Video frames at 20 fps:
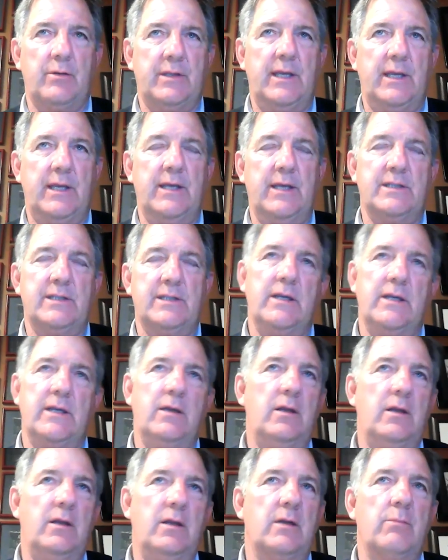thing and say,
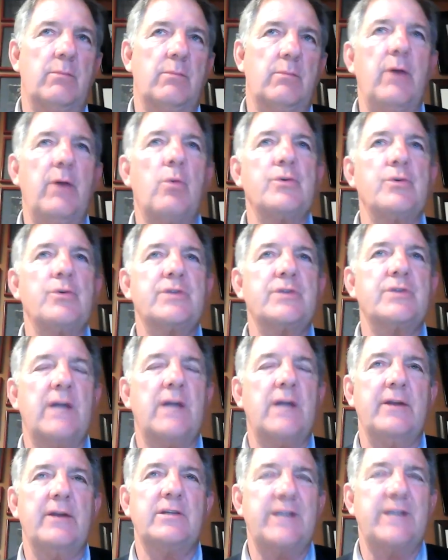look, my horse
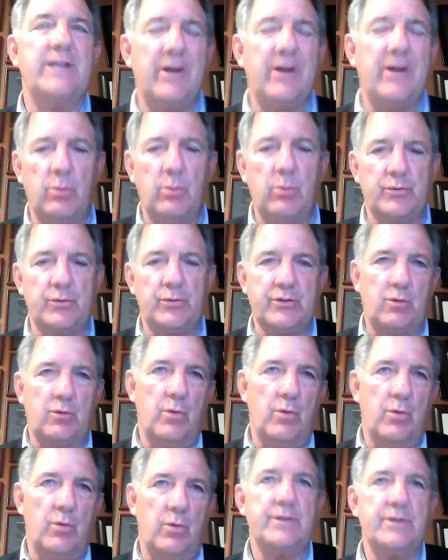got terrible
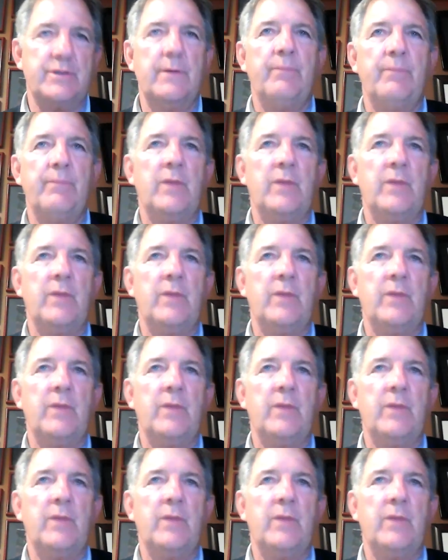scores,